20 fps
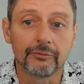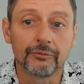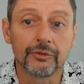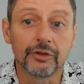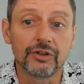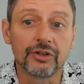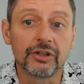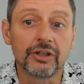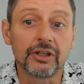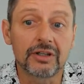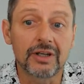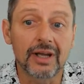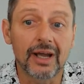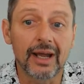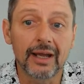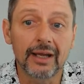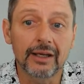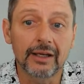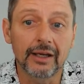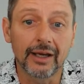Virginia
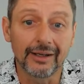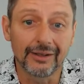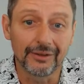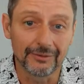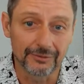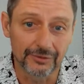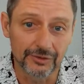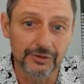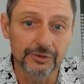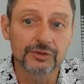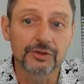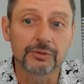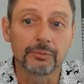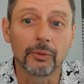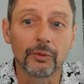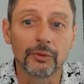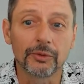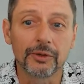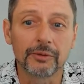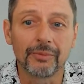Tech and
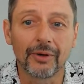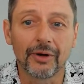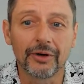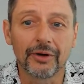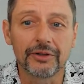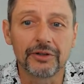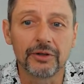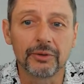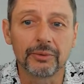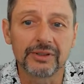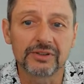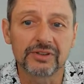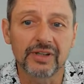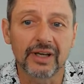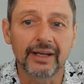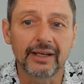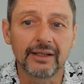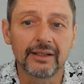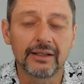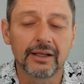supported by
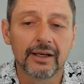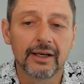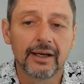USAID.